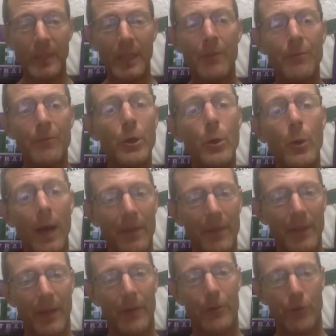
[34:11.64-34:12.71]
If you go out
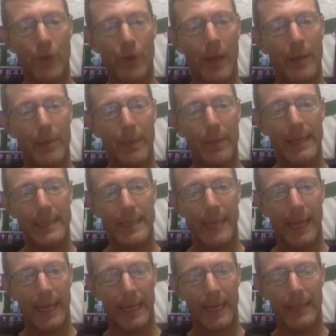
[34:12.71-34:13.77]
there and try and
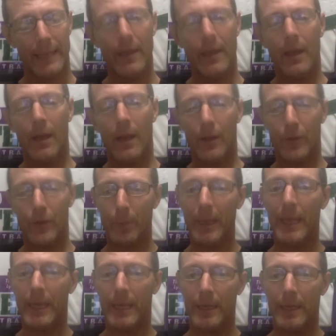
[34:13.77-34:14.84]
maintain a
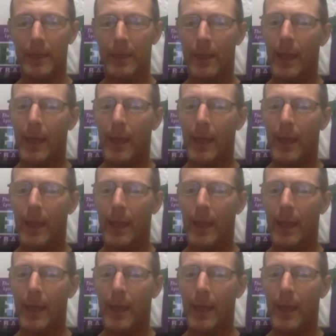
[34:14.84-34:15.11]
speed,